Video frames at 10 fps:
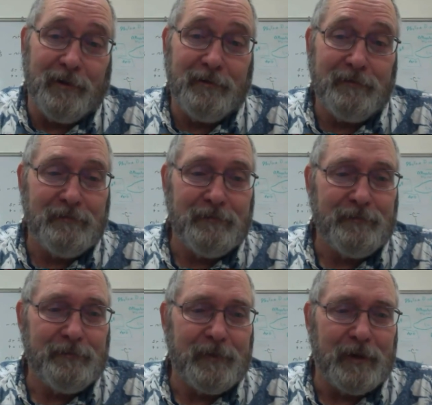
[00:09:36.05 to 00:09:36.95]

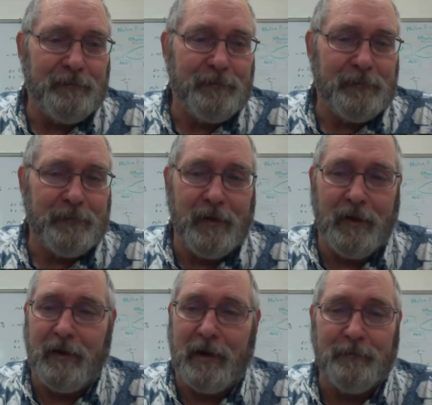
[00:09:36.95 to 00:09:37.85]
Huh?
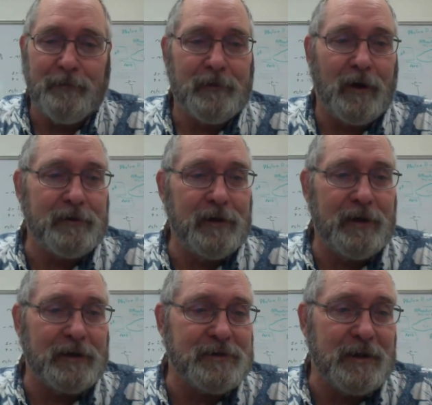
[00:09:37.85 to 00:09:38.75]
All right. Talk to you
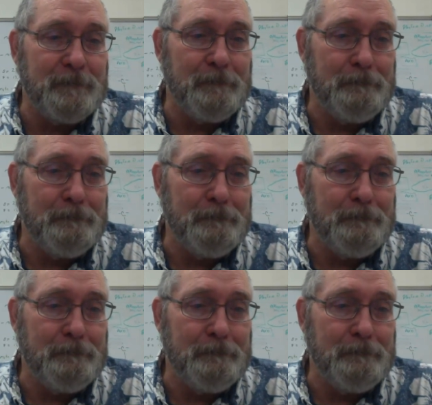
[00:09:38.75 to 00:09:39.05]
next time.